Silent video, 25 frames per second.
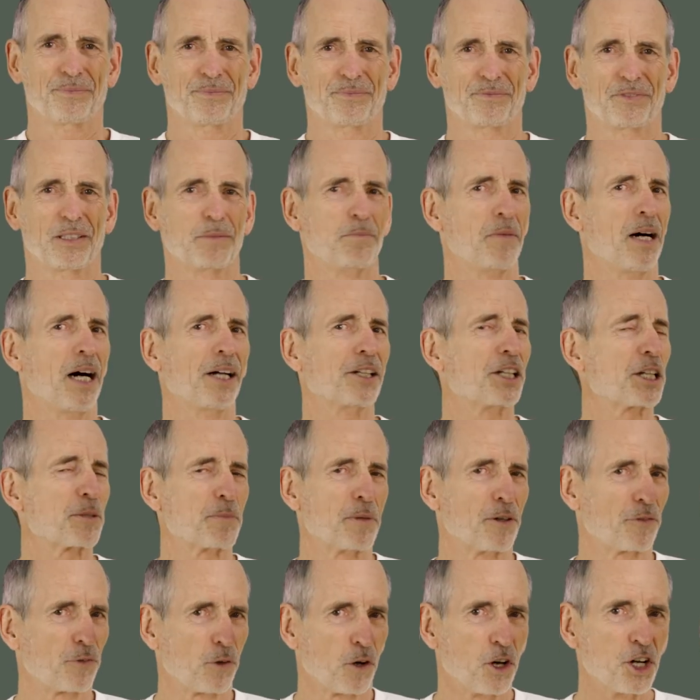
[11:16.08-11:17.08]
We no
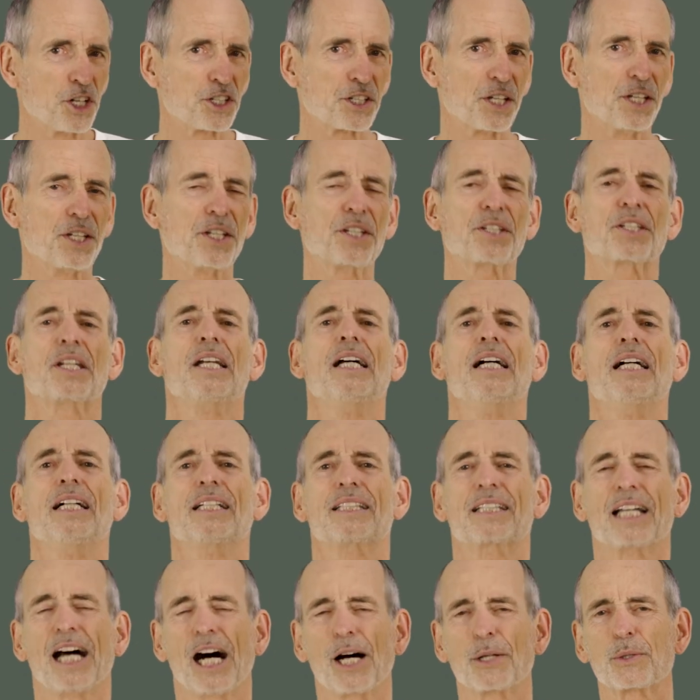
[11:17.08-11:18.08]
longer complete our
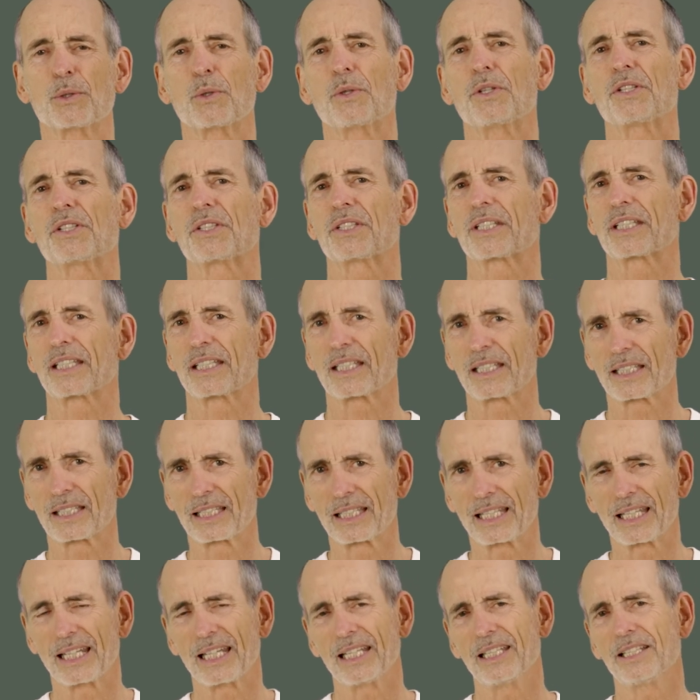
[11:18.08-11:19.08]
movements thoroughly anymore.
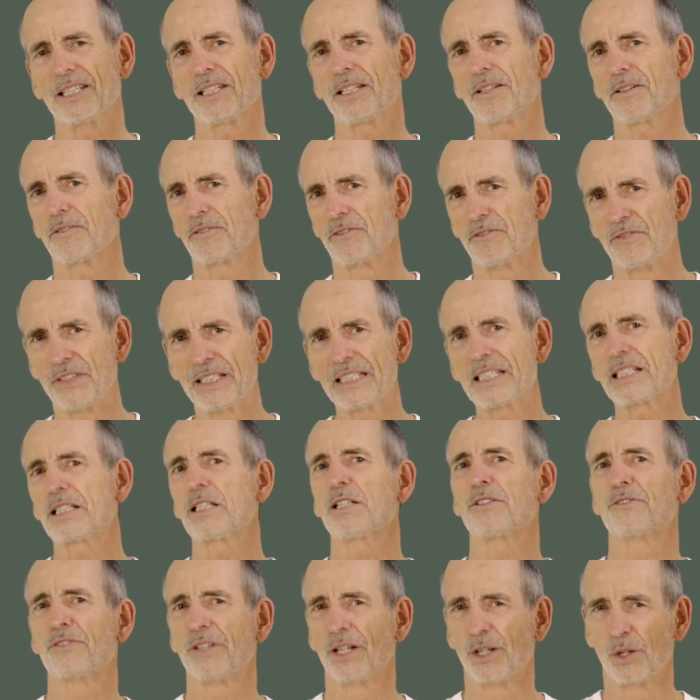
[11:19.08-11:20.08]
As a
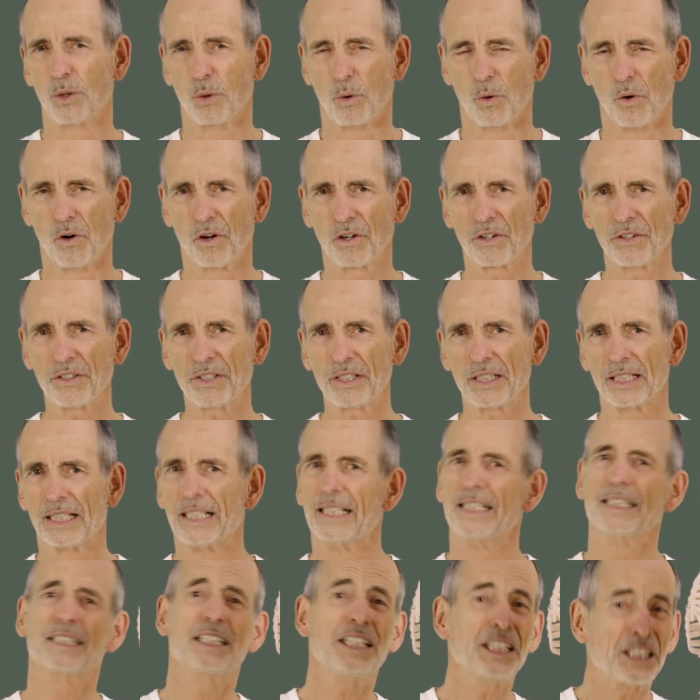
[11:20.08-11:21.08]
result, we lose certain
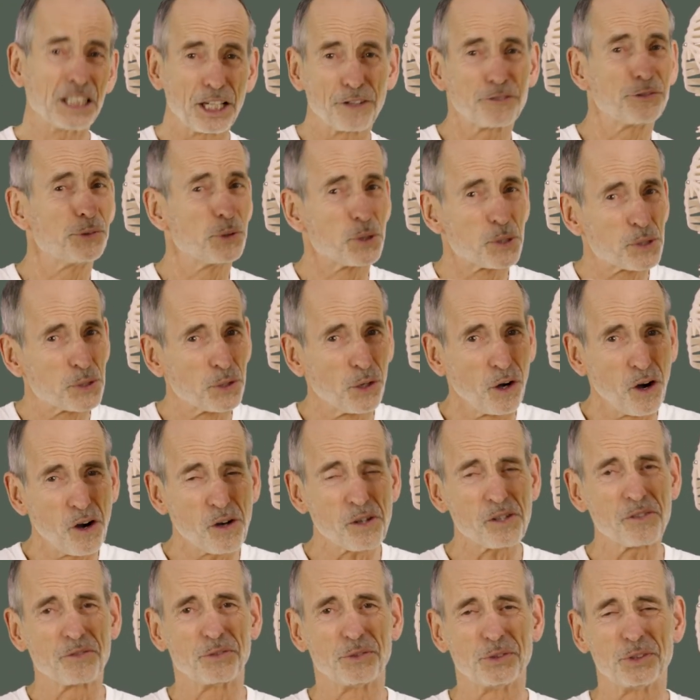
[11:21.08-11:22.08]
angles that would
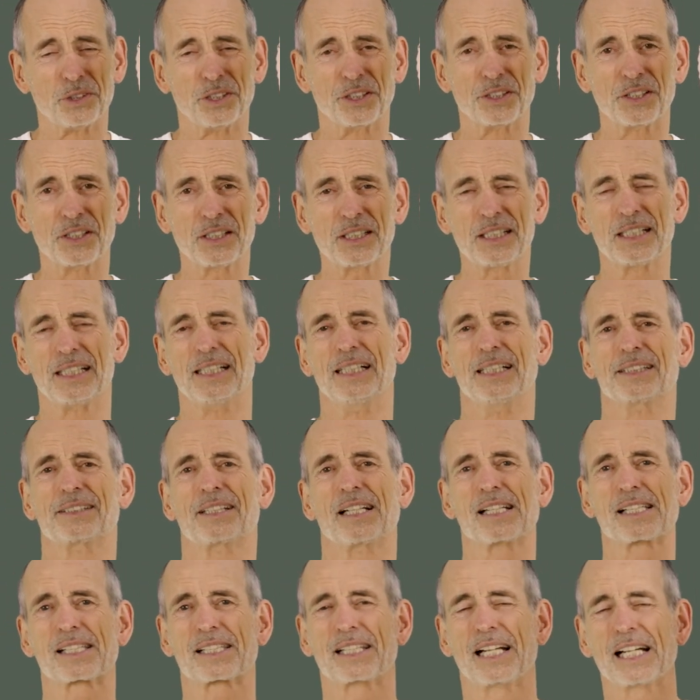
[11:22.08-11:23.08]
normally ensure that
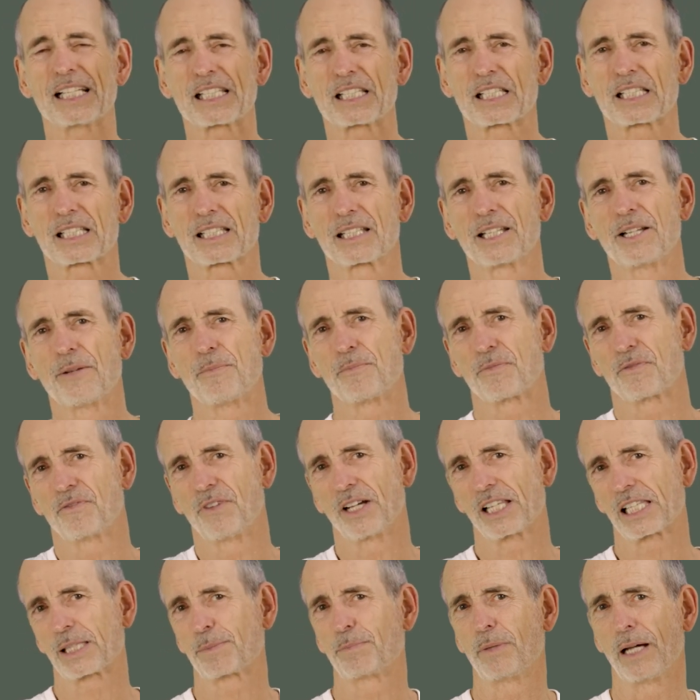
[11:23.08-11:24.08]
what gets shortened
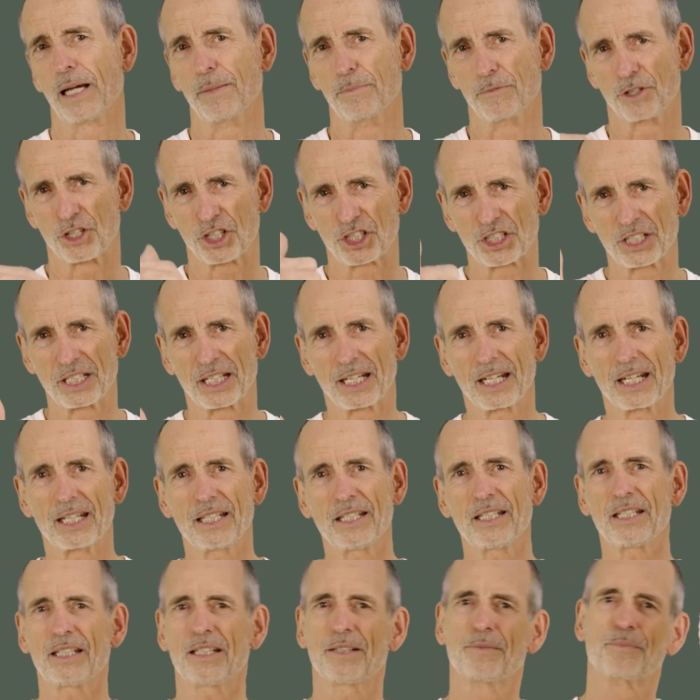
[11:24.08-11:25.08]
during activities
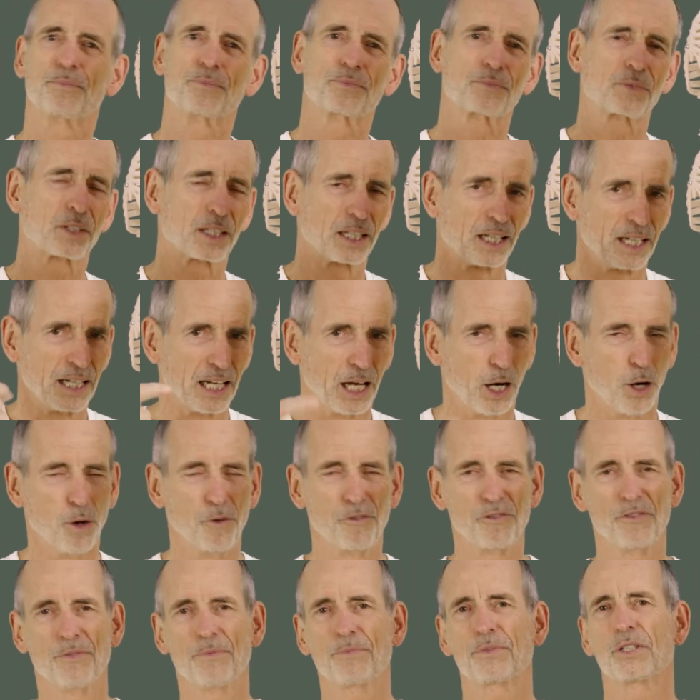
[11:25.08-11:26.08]
like standing,
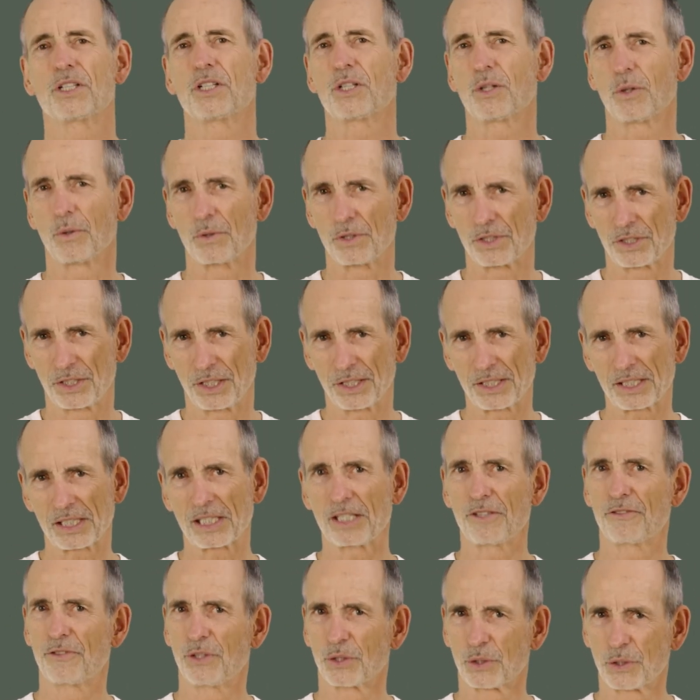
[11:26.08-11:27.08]
walking, and sitting
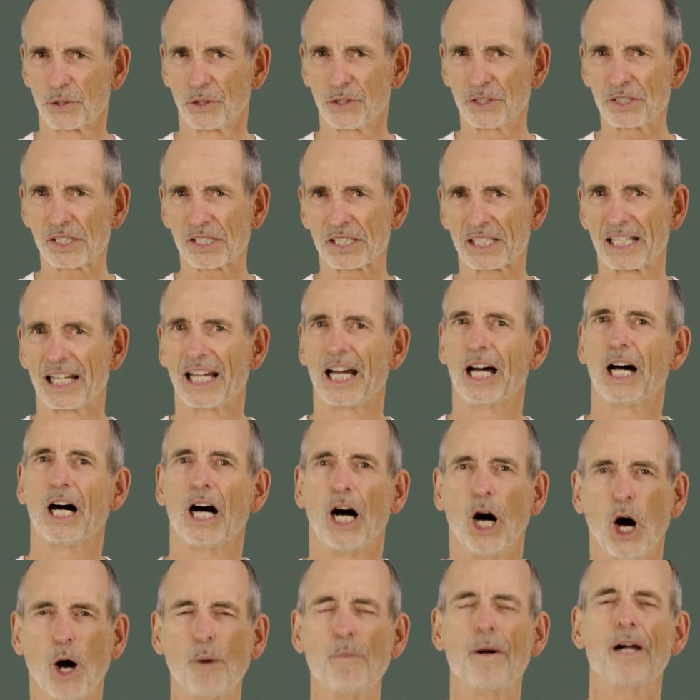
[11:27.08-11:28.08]
experiences
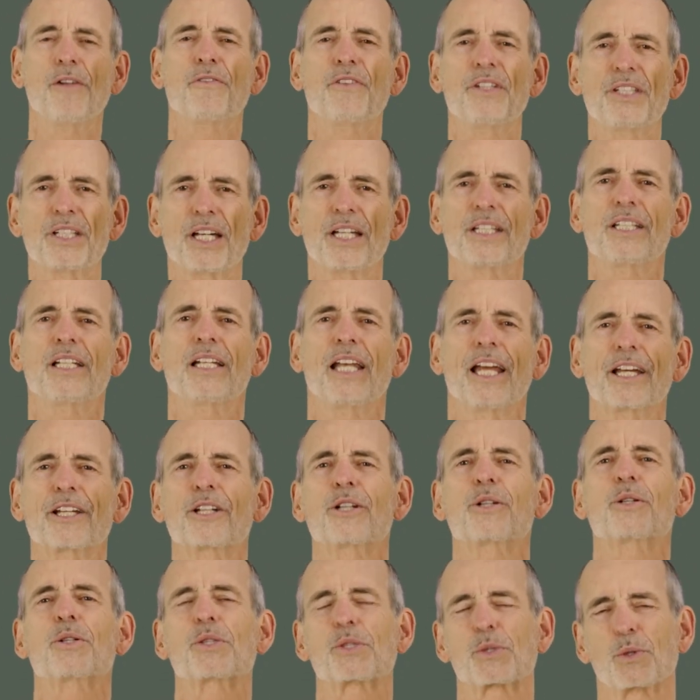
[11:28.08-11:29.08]
a lengthening or
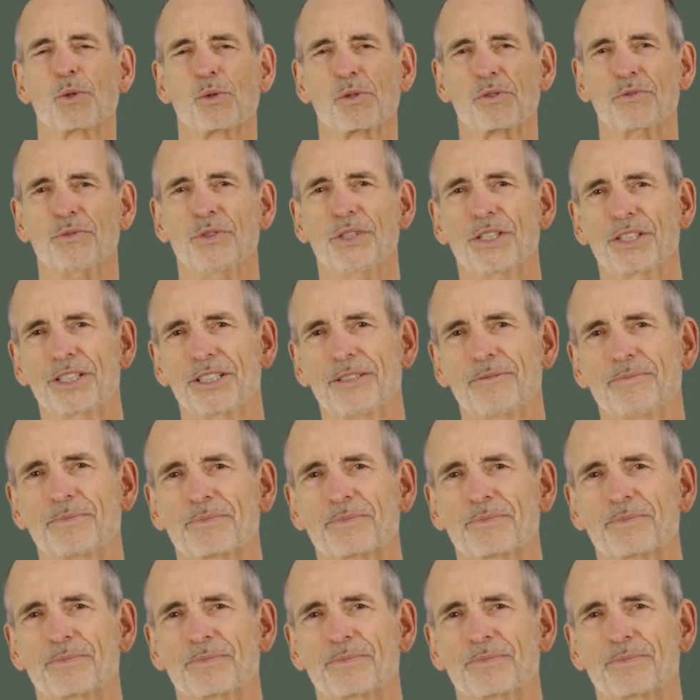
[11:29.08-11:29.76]
stretching effect.